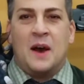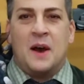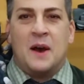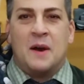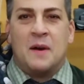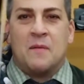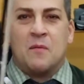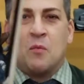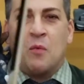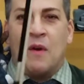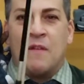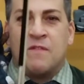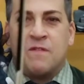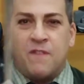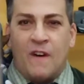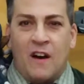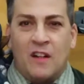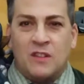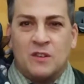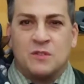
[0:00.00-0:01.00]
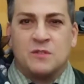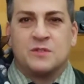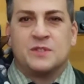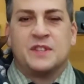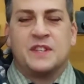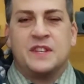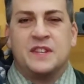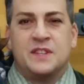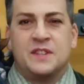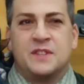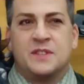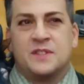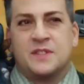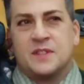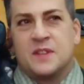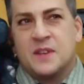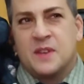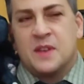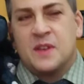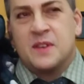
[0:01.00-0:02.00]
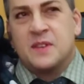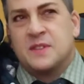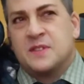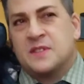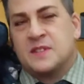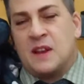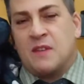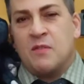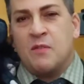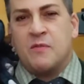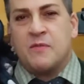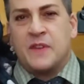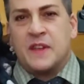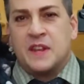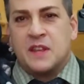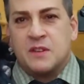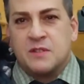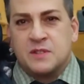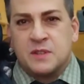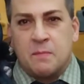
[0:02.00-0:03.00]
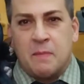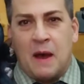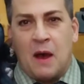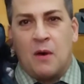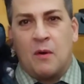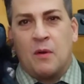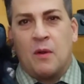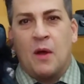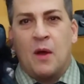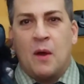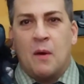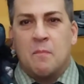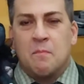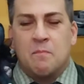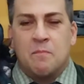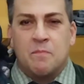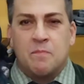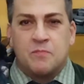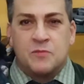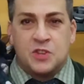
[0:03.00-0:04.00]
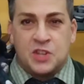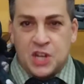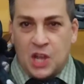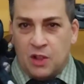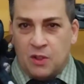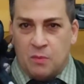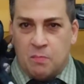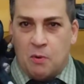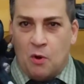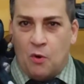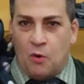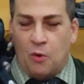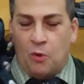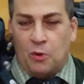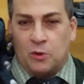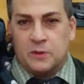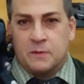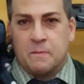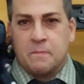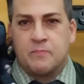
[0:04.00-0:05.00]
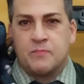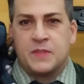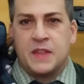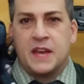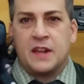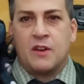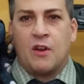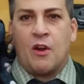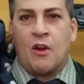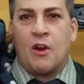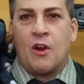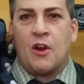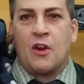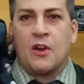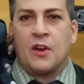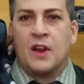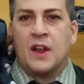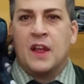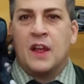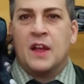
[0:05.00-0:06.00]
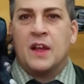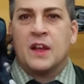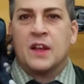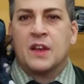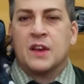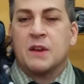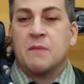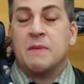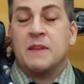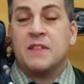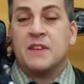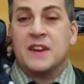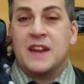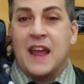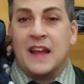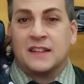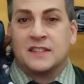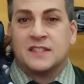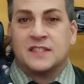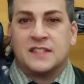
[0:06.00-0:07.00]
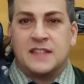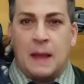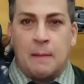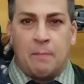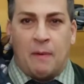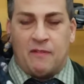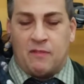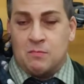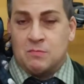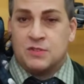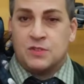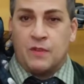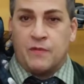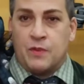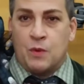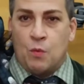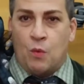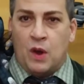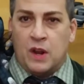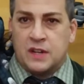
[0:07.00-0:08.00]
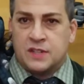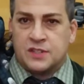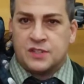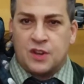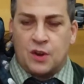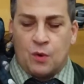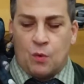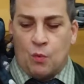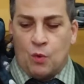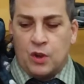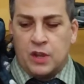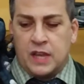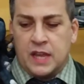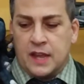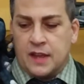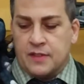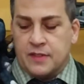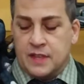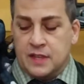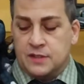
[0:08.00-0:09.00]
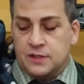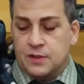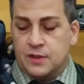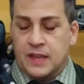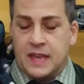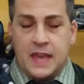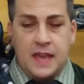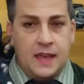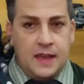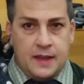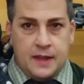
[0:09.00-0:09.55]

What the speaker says: What follows is several videos about cello bow hold that are going to be the next step of them. So if you want to start working on these, you can.